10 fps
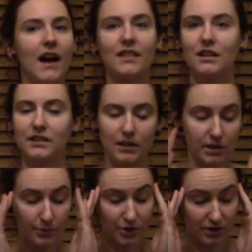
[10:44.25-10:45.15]
I thought that
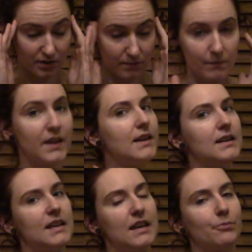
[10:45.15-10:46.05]

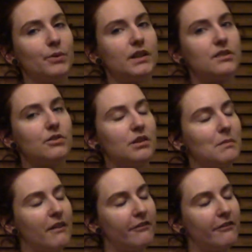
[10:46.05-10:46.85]
it really suited my